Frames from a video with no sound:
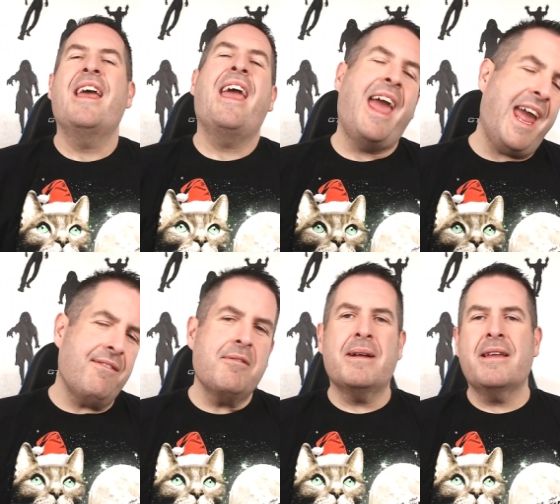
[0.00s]
Hey
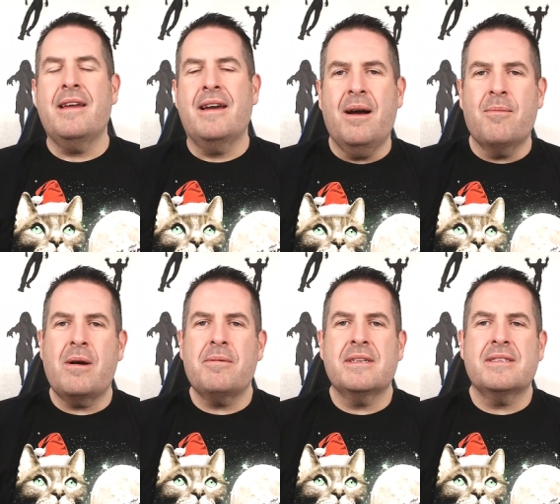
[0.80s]
everybody, I'm
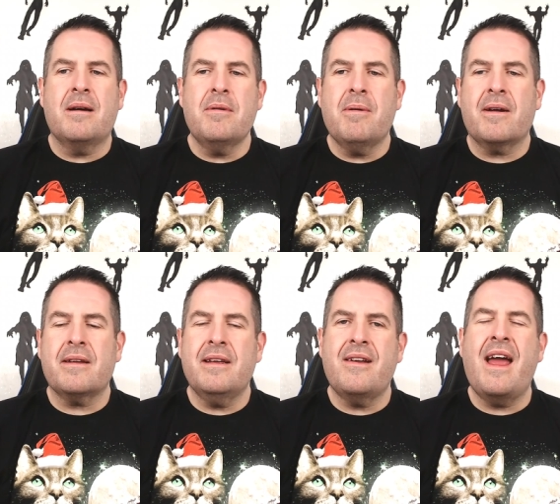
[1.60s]
Robert the Zombie
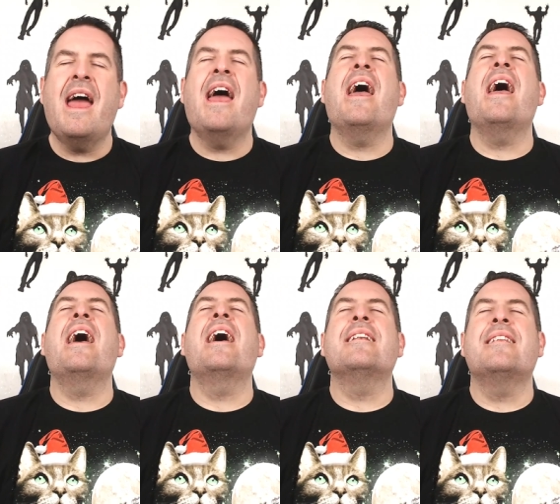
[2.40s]
Bargain Hunter,
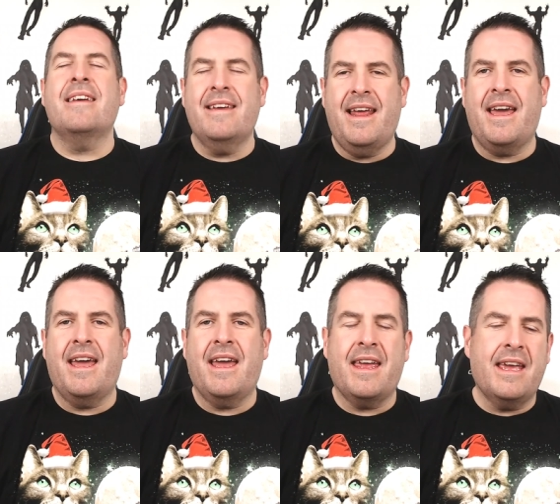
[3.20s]
and
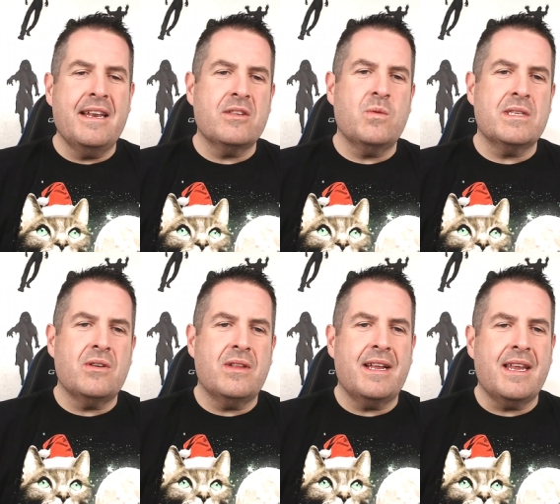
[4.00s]
today it is what's
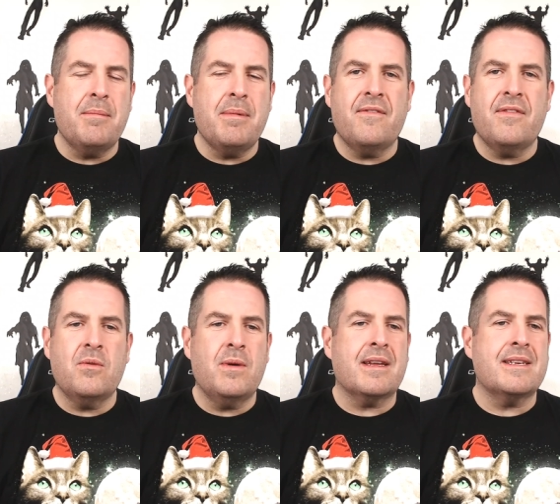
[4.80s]
sold on eBay for the
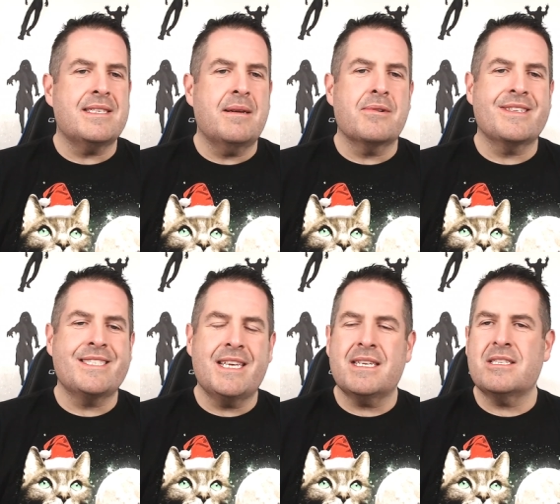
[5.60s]
week of December
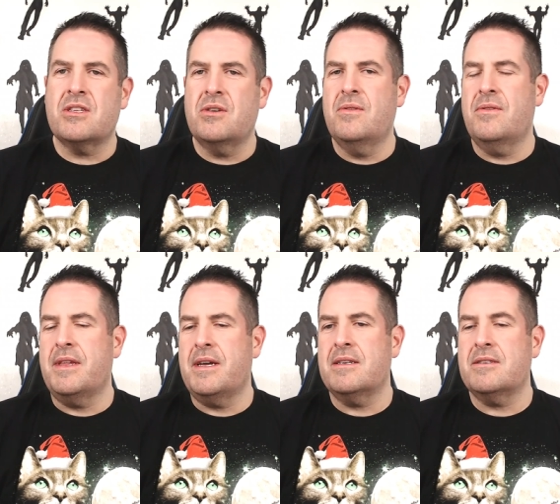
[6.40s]
sixth through
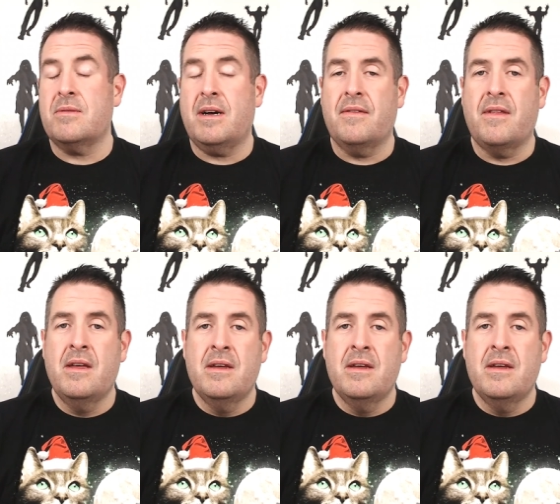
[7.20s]
the twelfth.